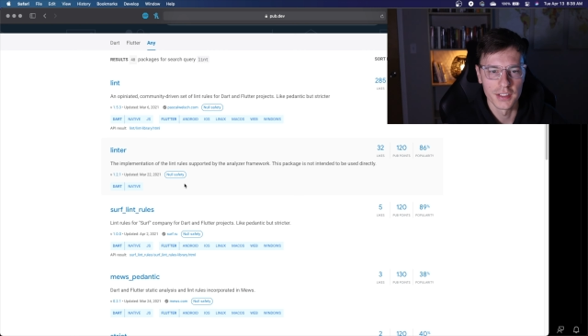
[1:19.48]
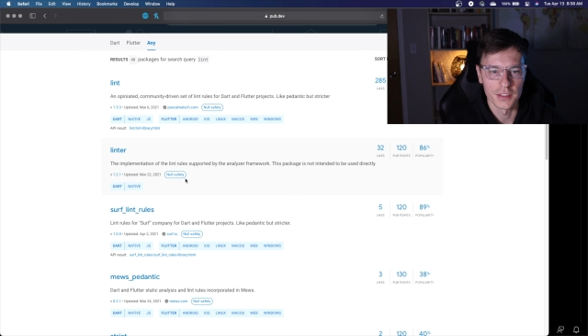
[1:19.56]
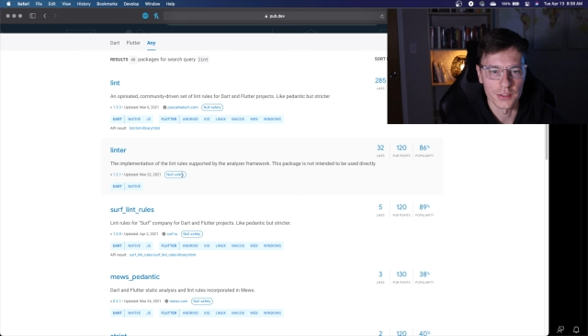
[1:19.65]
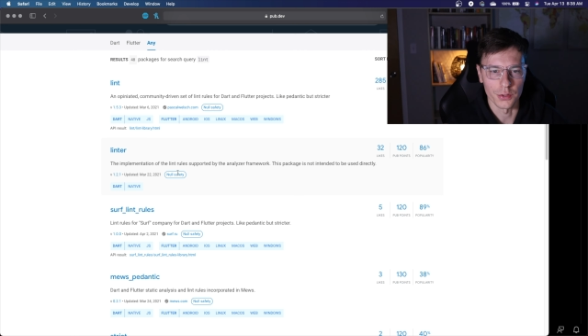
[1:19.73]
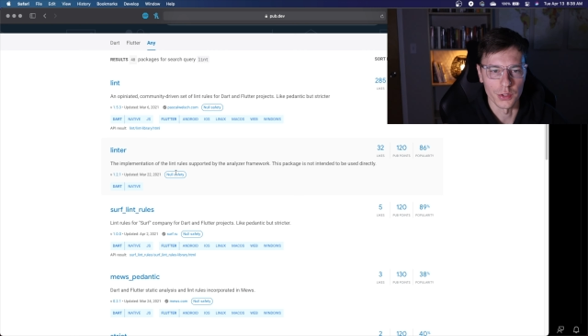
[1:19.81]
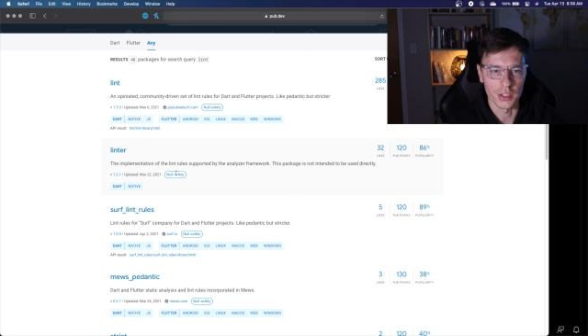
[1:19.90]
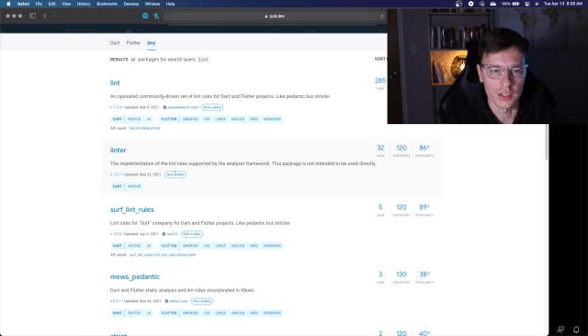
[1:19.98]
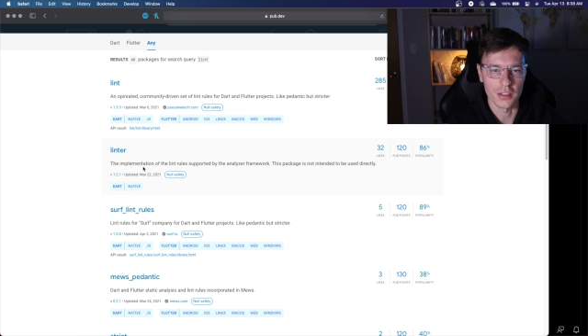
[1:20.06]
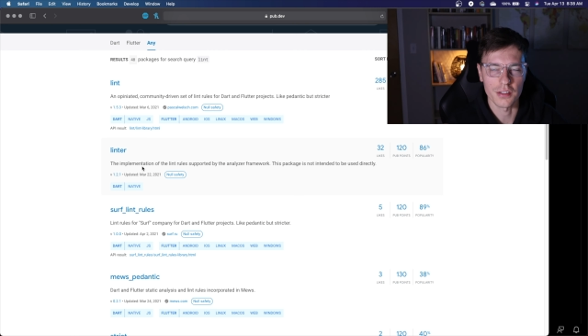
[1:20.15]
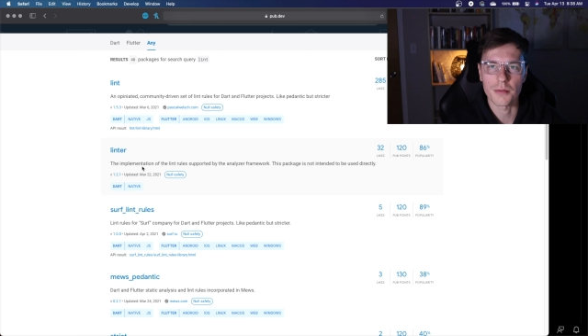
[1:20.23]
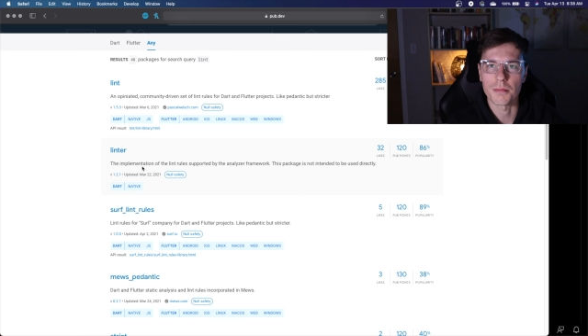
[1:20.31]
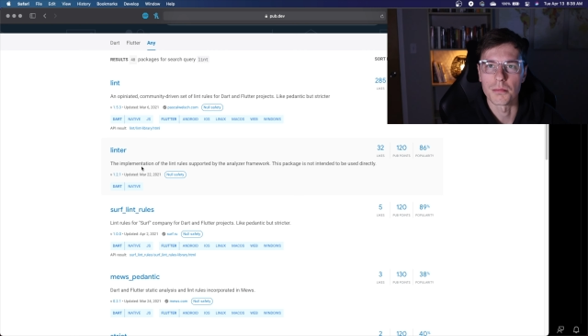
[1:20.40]
So you can
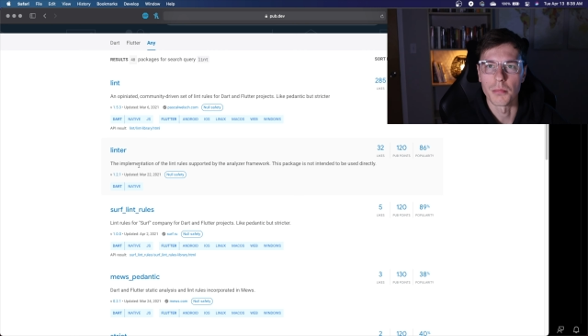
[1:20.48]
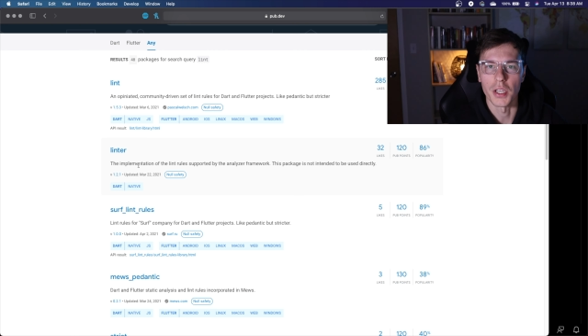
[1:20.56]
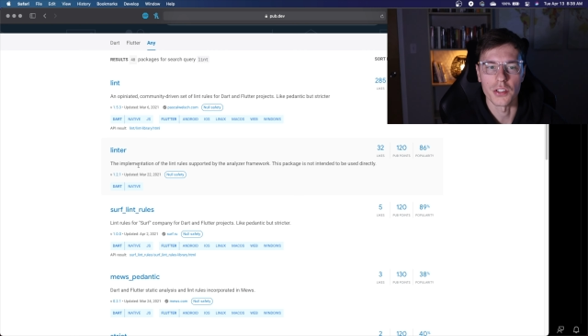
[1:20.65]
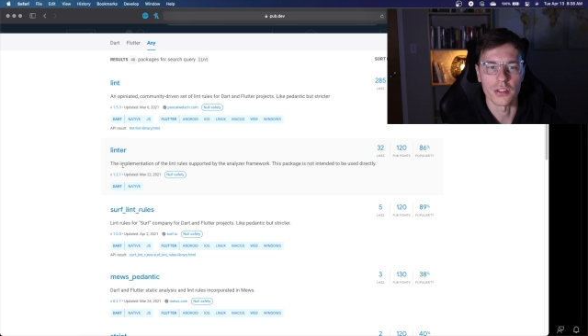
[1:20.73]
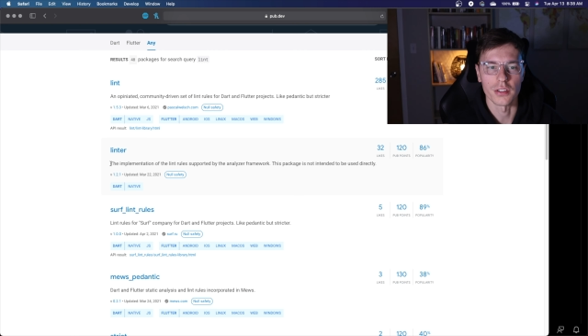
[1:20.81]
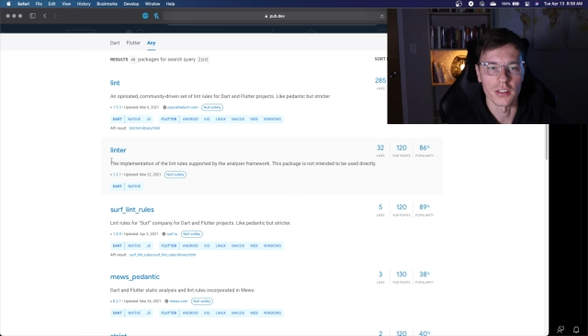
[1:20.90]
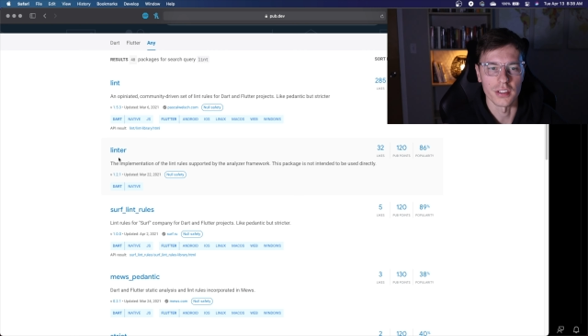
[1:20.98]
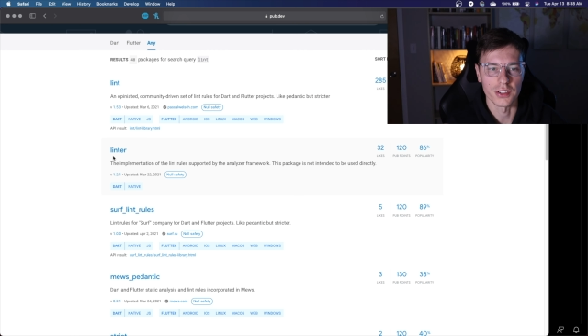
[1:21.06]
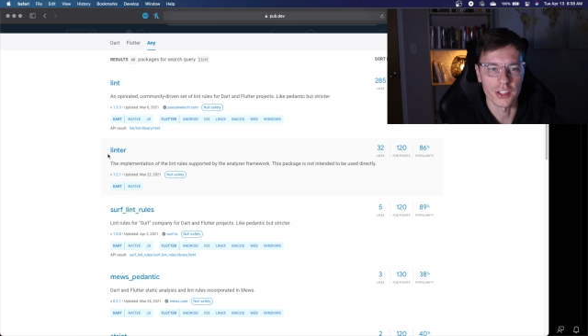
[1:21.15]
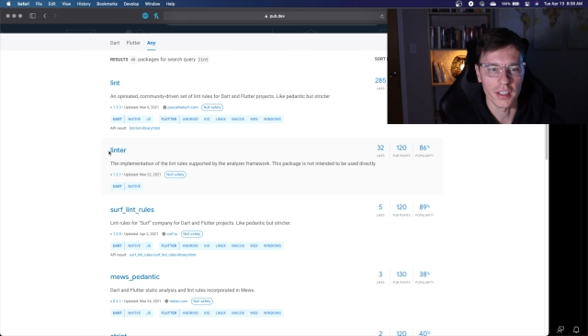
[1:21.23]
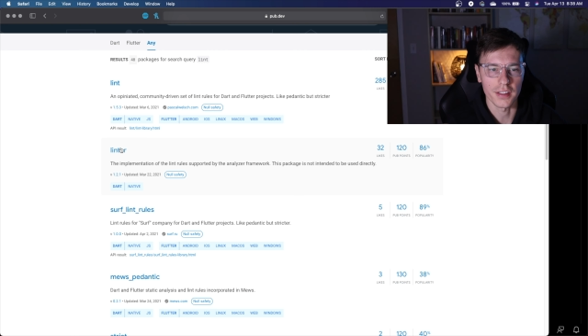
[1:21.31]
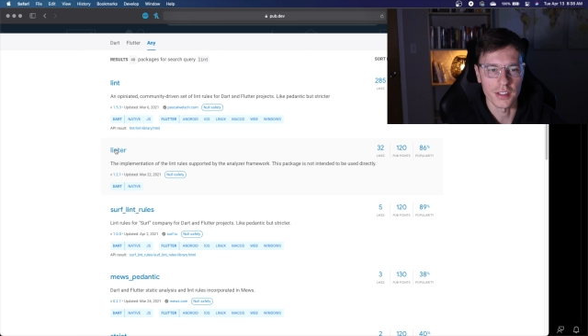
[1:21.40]
just make sure to
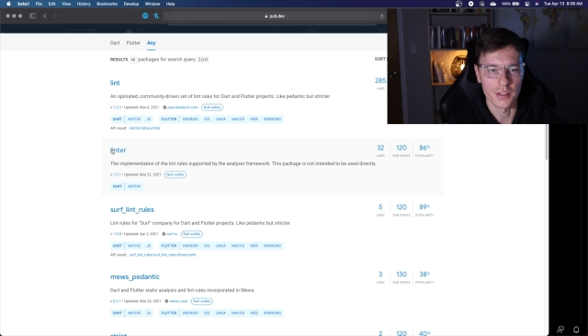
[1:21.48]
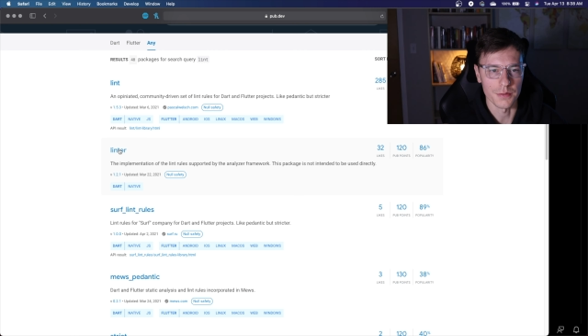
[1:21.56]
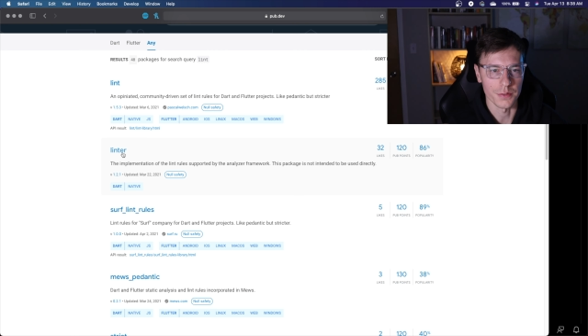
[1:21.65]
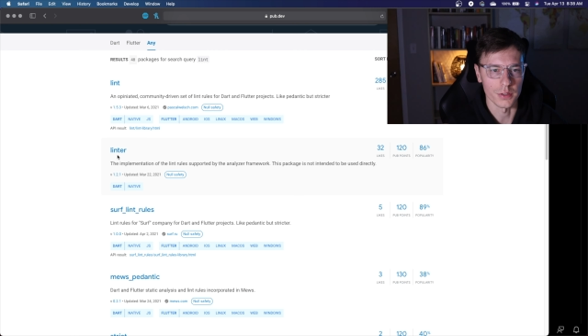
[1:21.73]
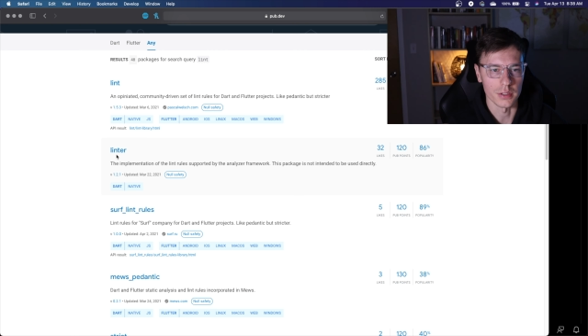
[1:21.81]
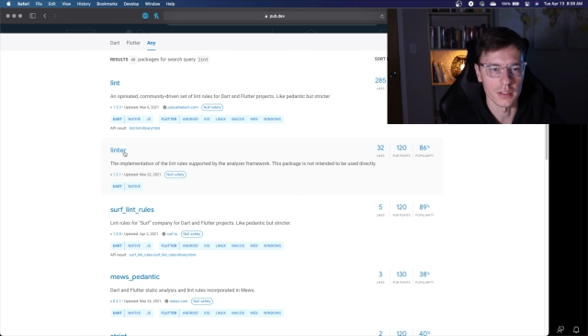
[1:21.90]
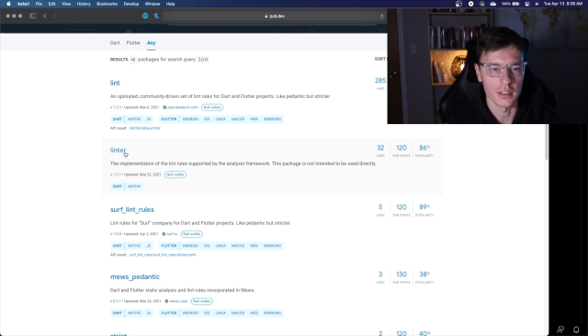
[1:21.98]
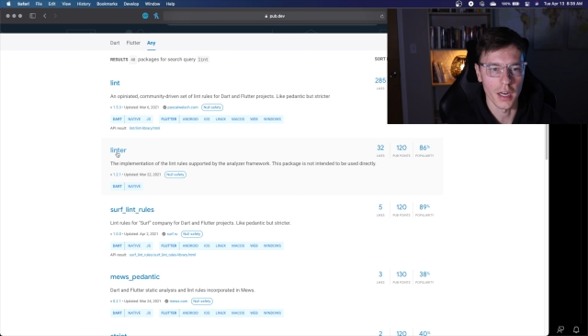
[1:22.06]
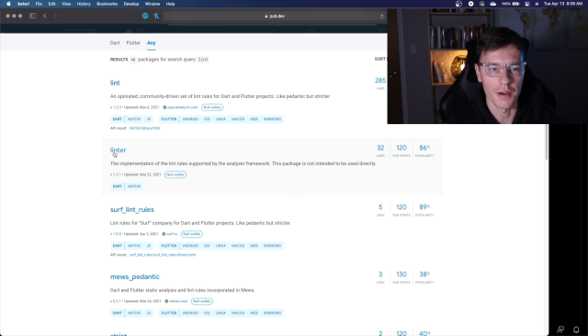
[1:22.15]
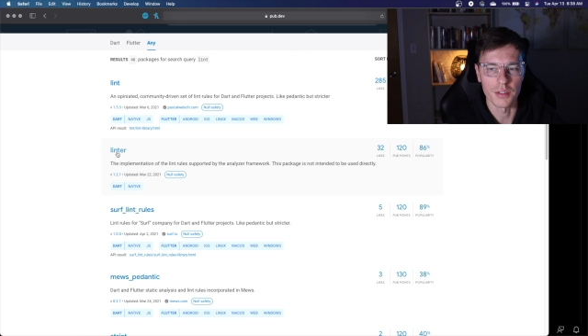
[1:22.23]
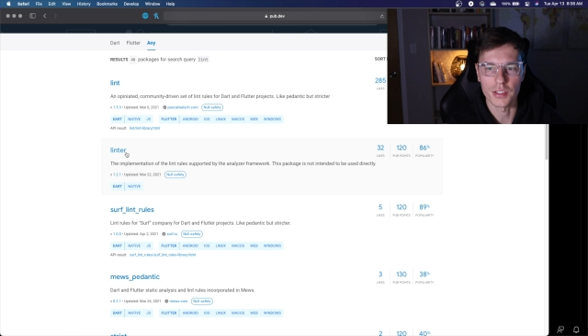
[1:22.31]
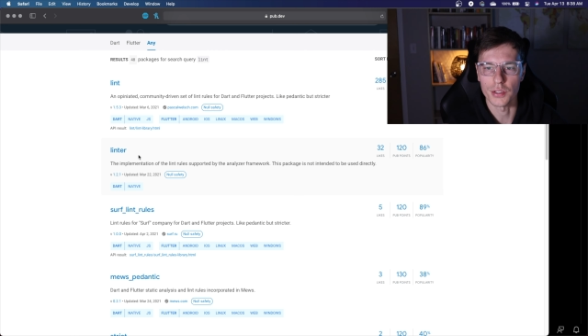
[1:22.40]
check this for
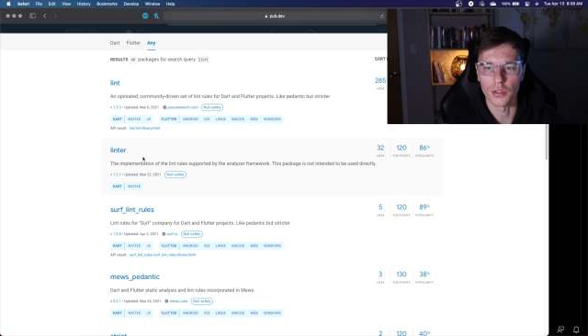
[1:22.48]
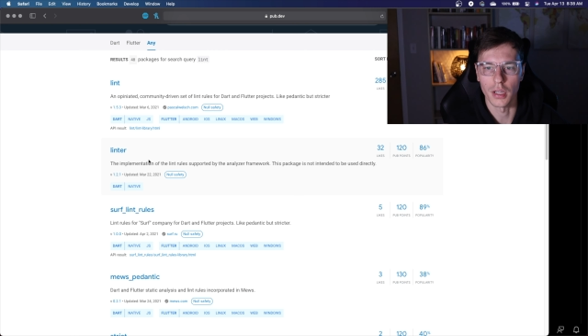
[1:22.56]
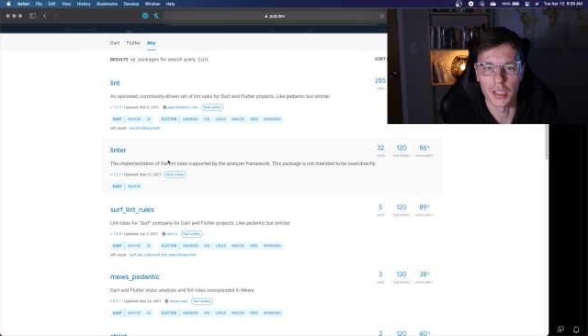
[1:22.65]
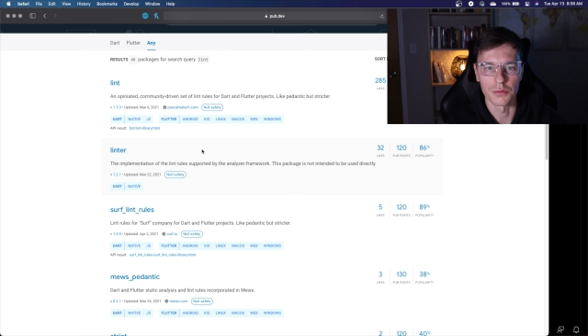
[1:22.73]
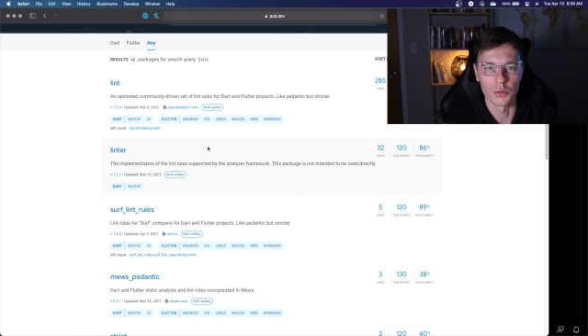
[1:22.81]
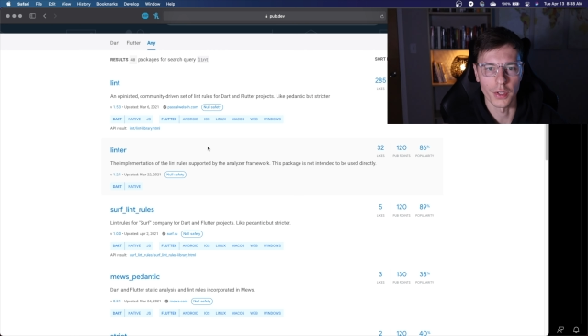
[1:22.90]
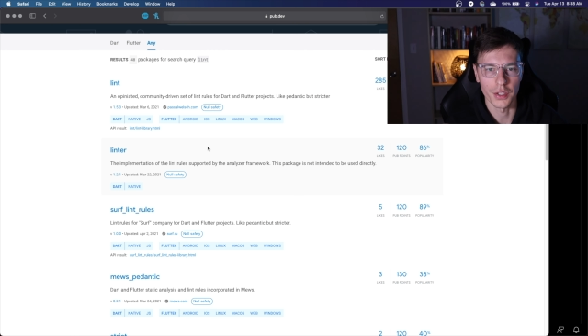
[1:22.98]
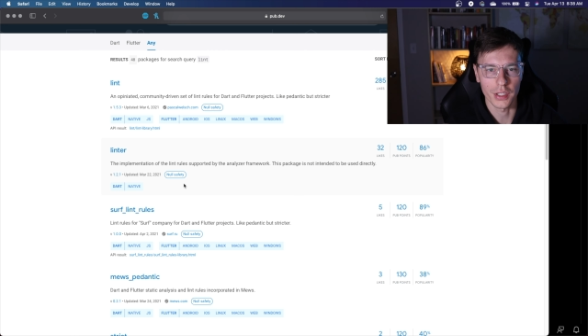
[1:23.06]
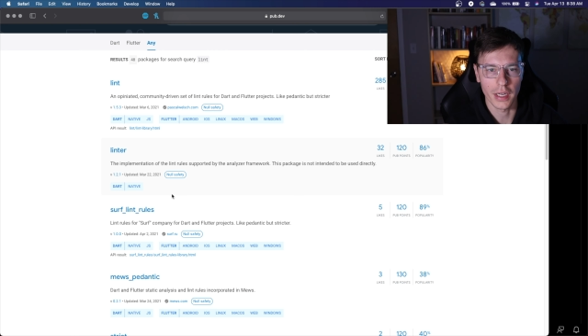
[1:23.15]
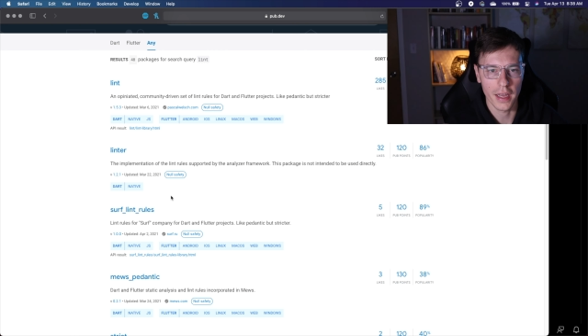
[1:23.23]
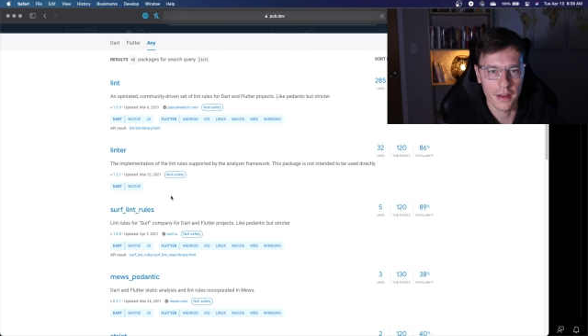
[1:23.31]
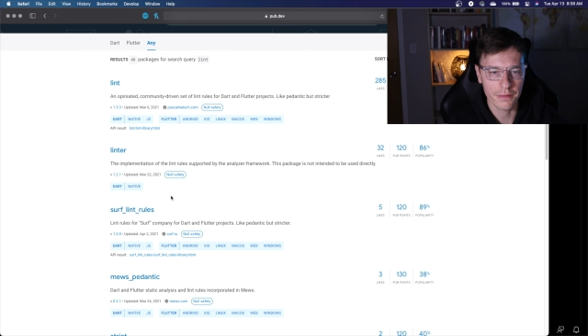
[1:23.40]
every single lint rule that you
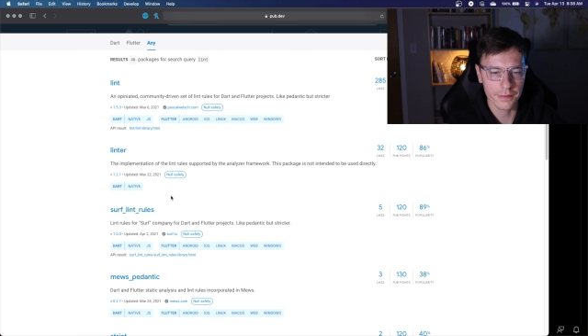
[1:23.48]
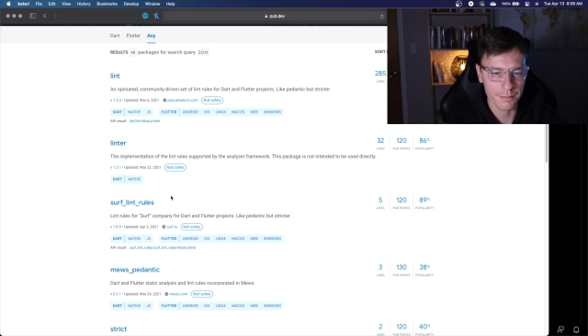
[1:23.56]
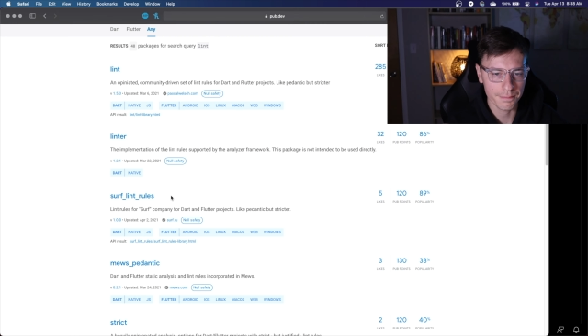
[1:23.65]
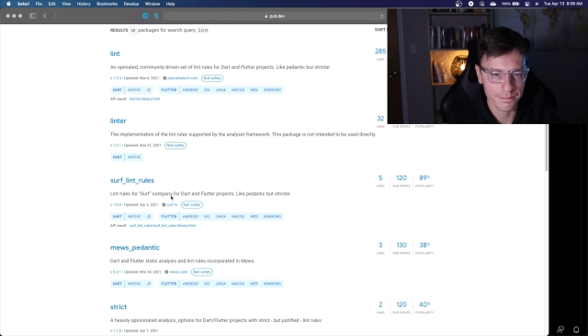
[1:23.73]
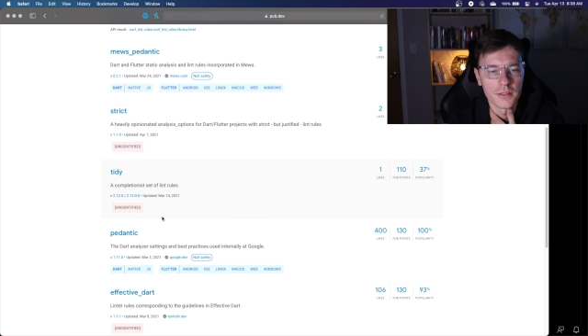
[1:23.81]
can have.